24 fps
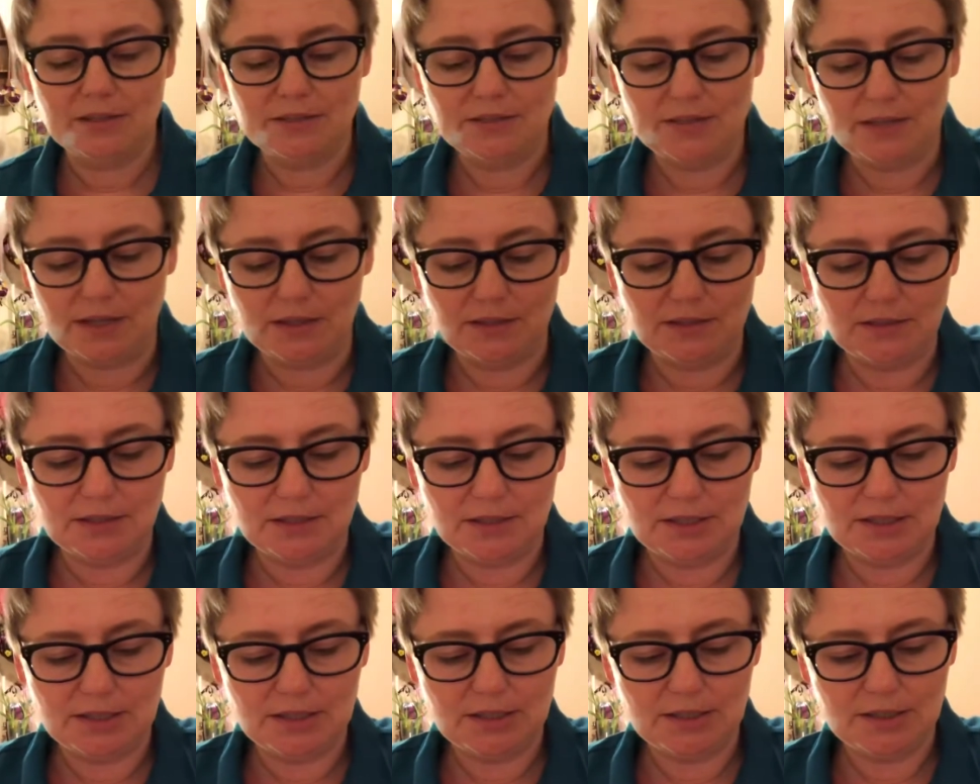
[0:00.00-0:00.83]

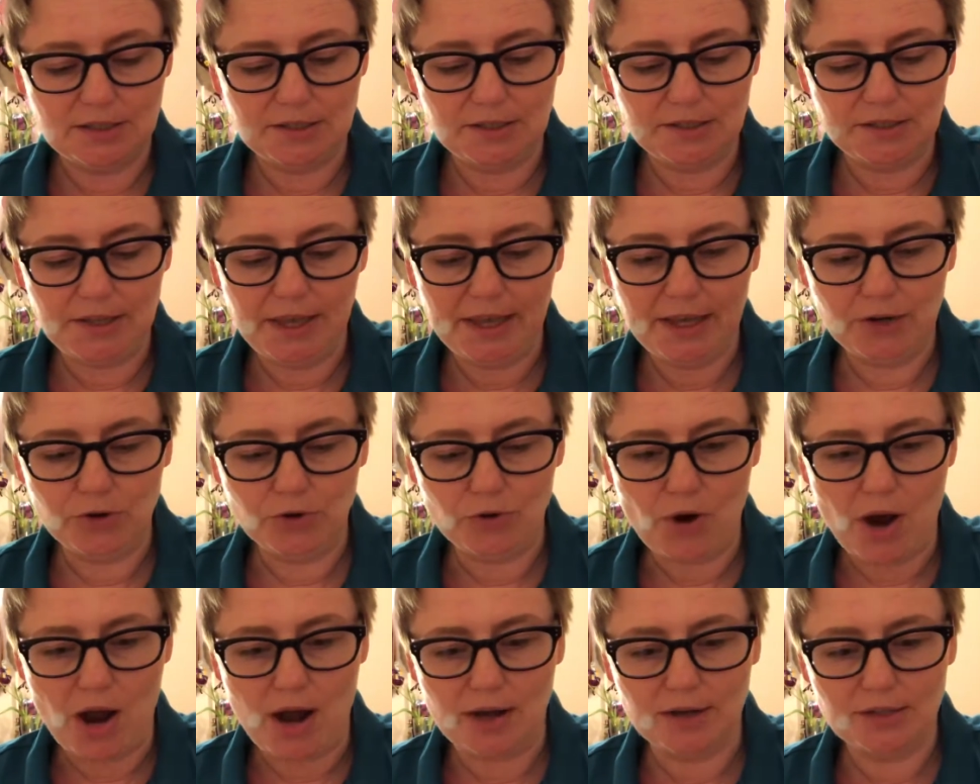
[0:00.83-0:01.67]
Then
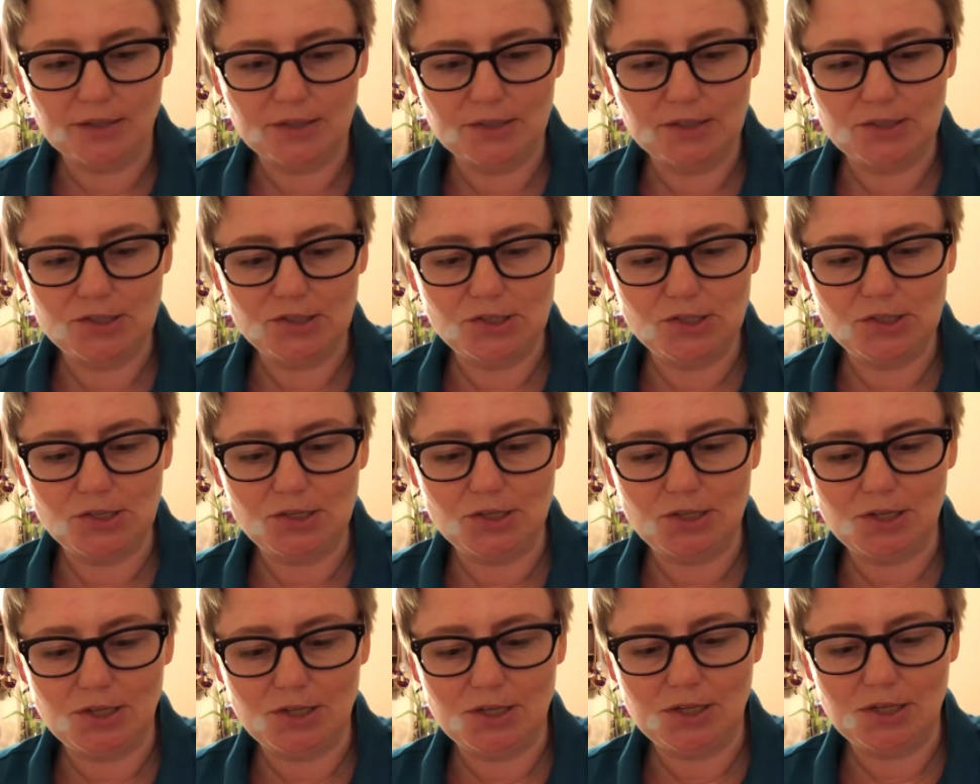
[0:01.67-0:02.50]
later on,
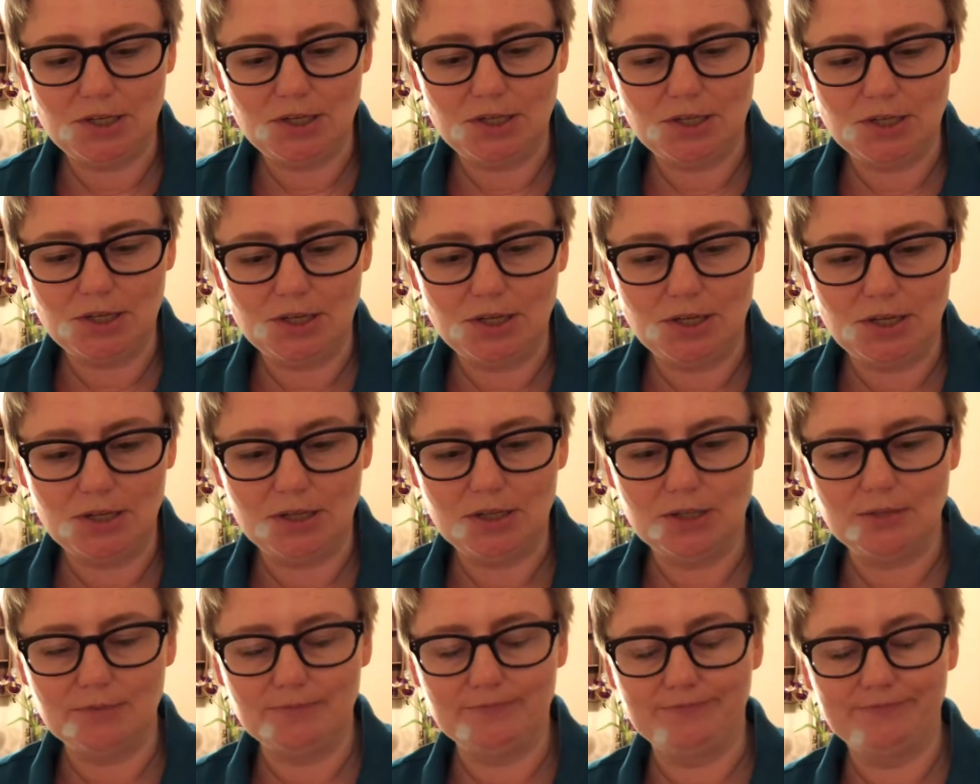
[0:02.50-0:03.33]
she
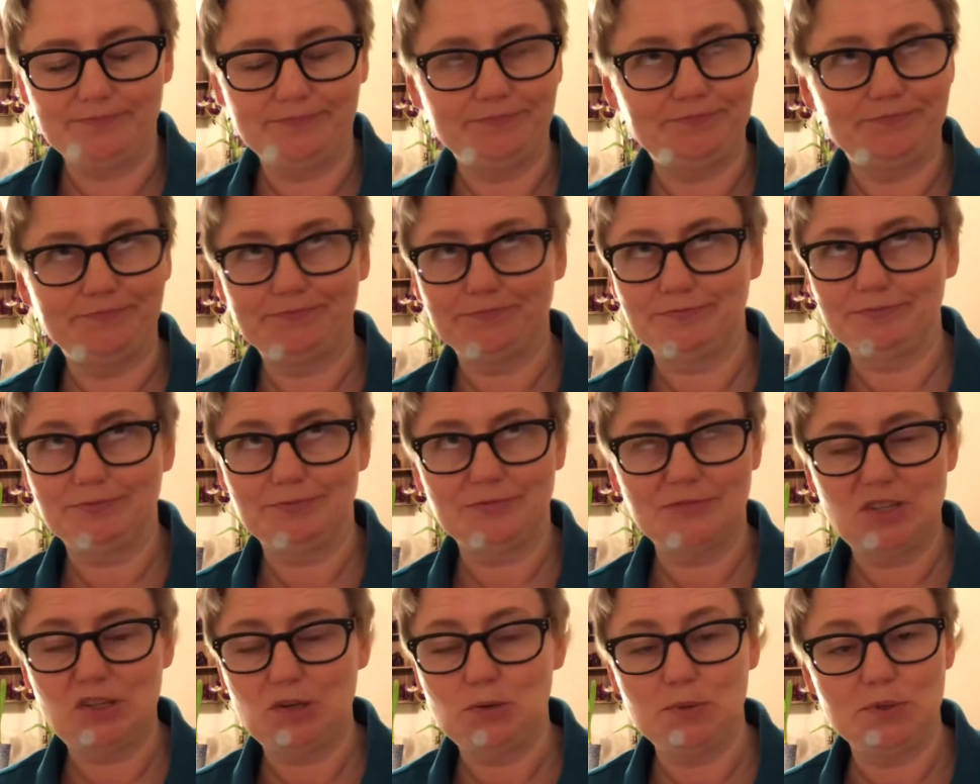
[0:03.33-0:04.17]

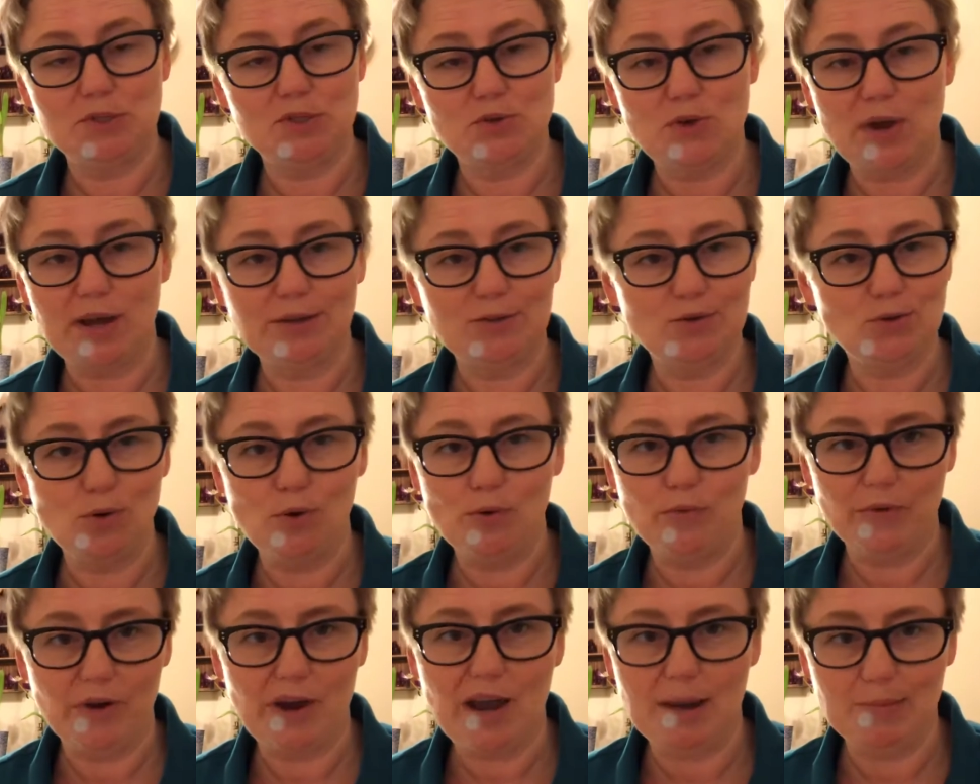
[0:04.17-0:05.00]
was trying to
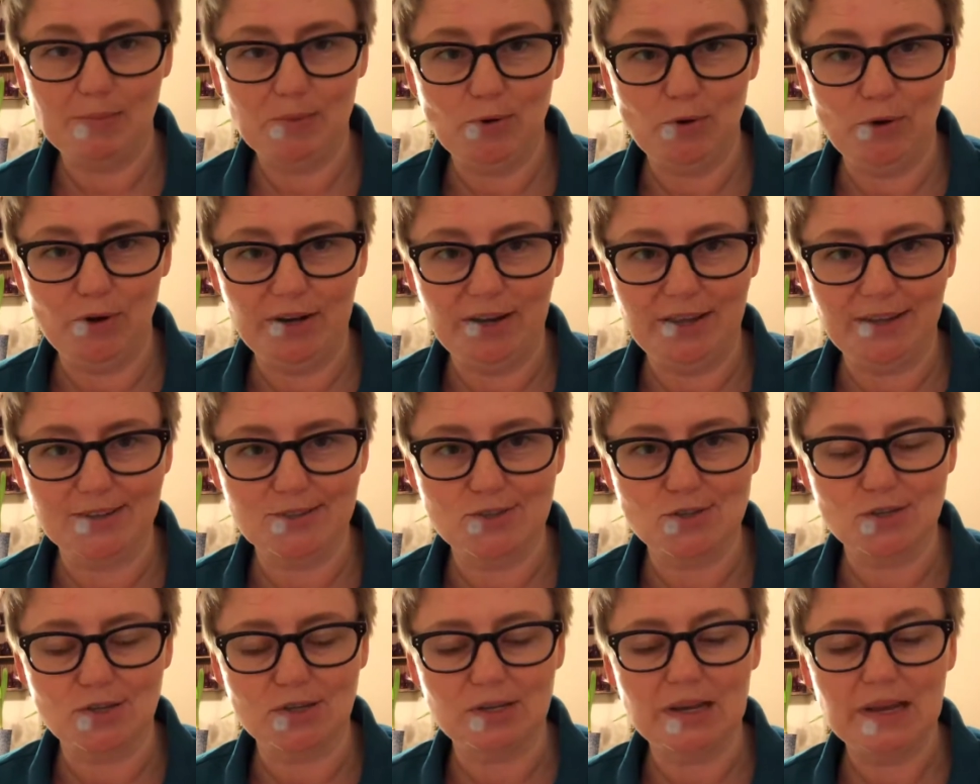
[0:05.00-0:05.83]
overcome her
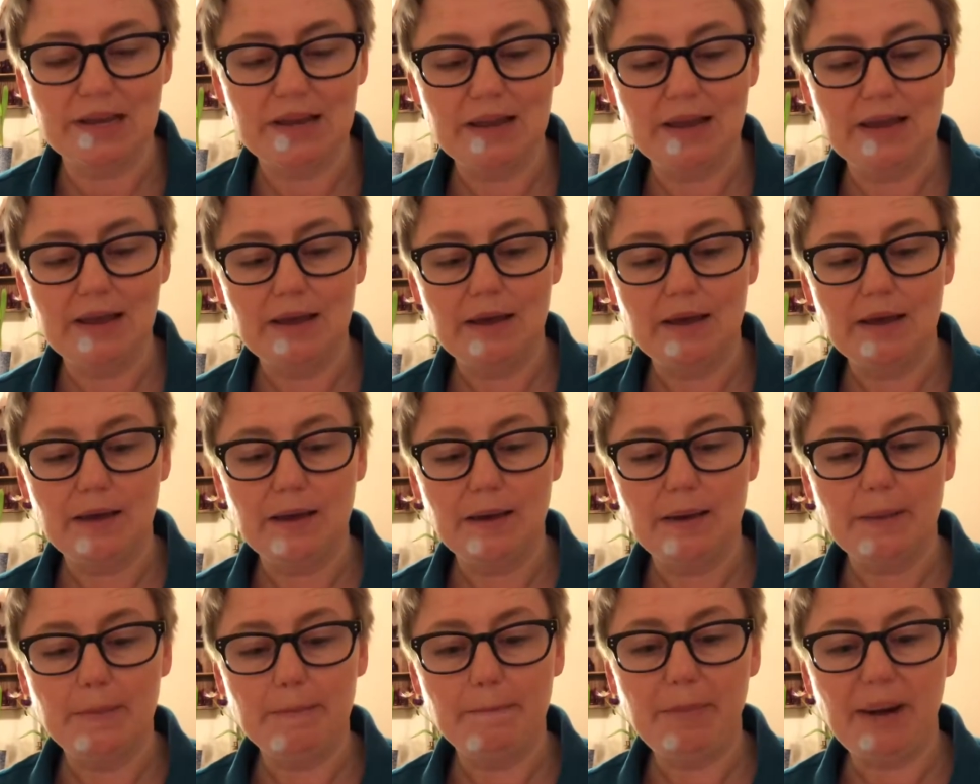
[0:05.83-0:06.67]
addiction,
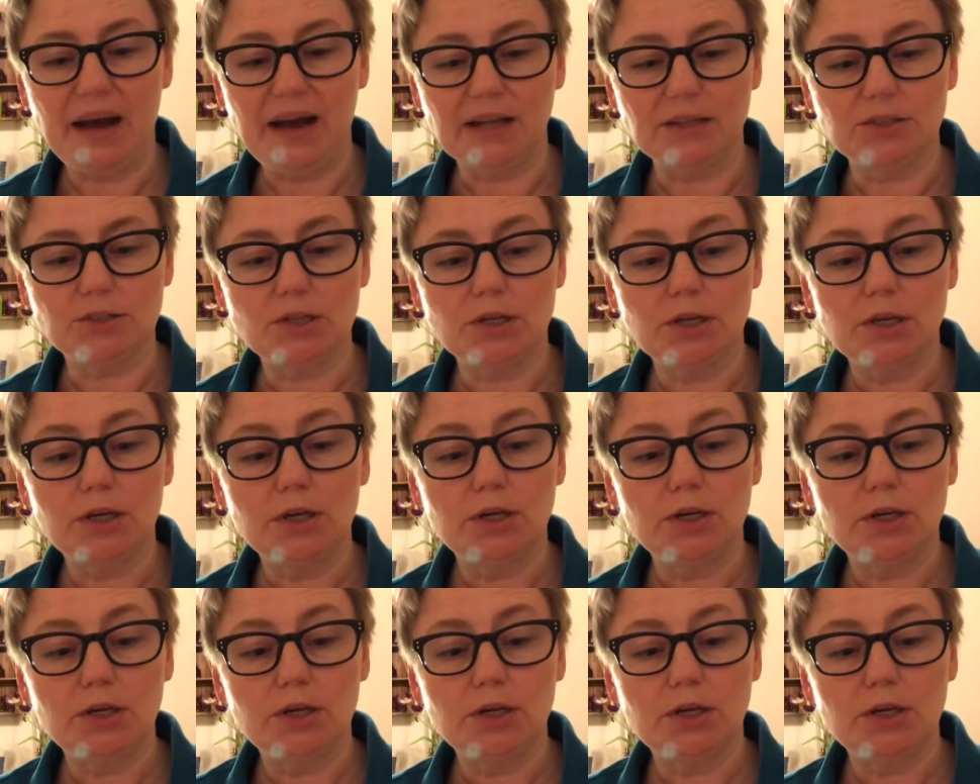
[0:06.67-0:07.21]
but